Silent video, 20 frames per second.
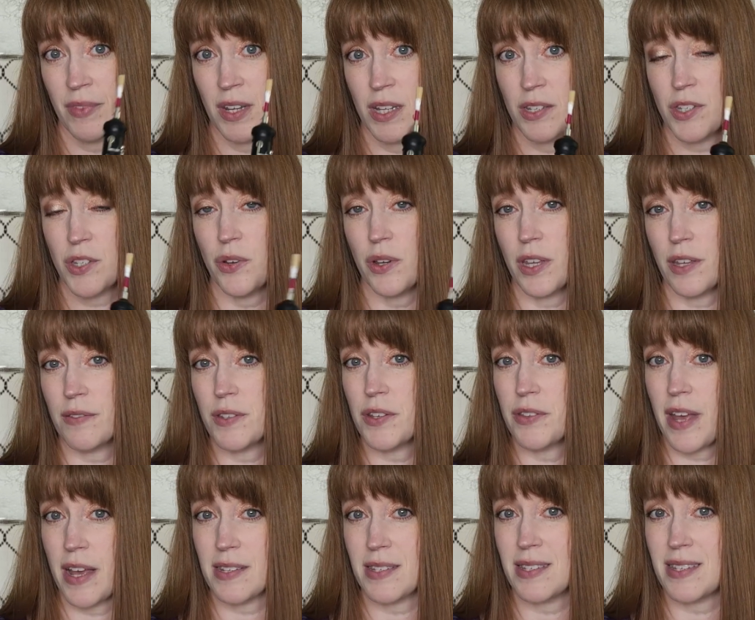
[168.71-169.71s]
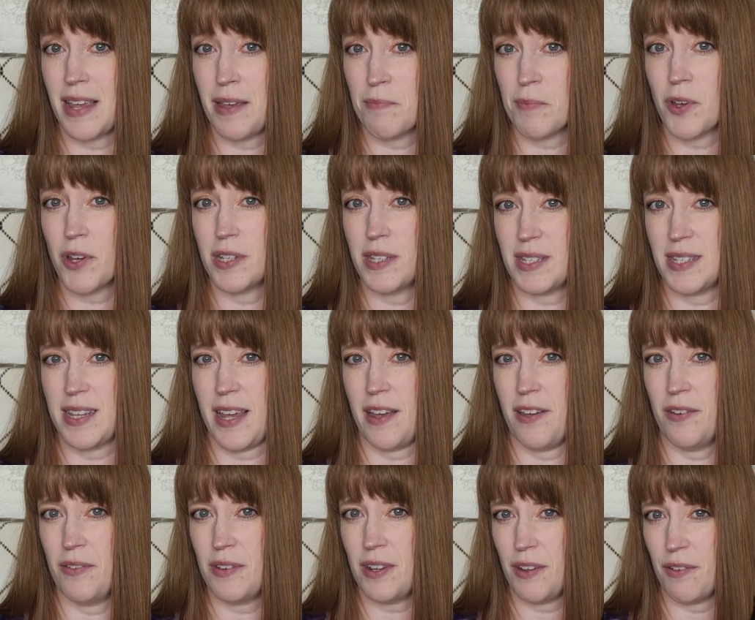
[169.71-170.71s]
So it gives you that same good
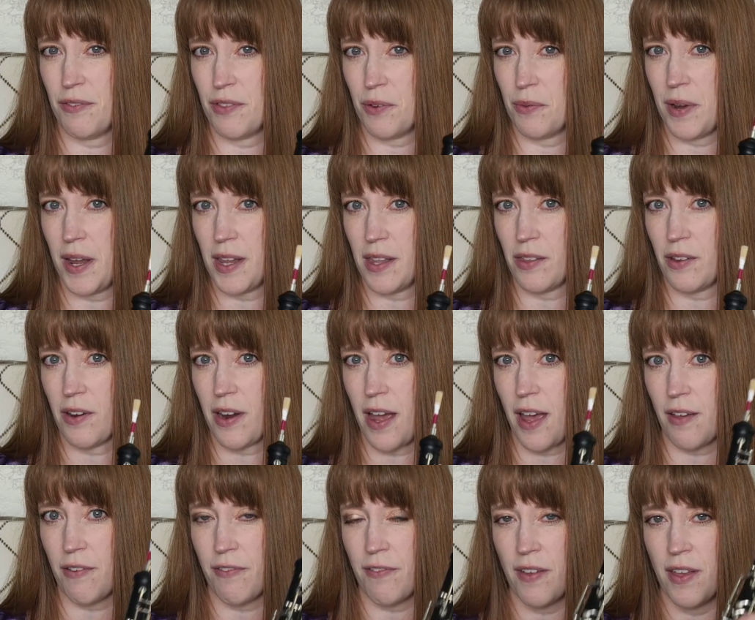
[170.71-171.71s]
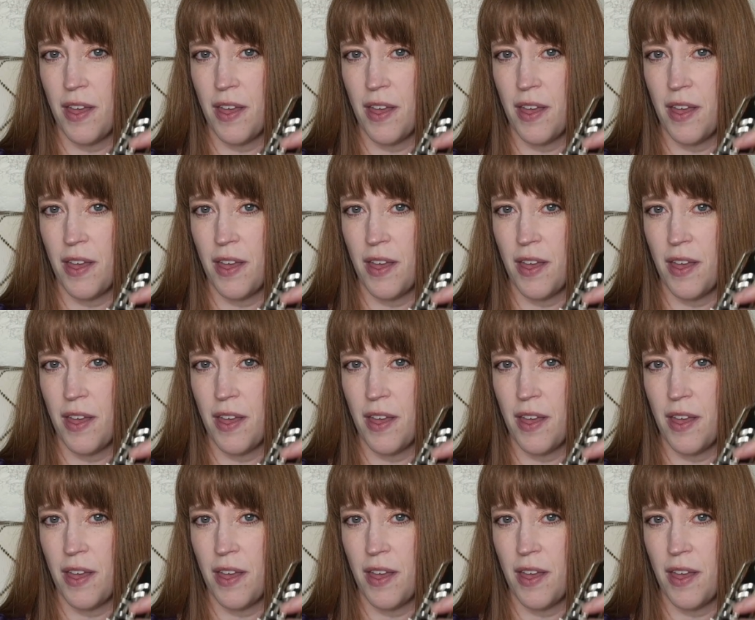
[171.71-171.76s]
sound of the regular F,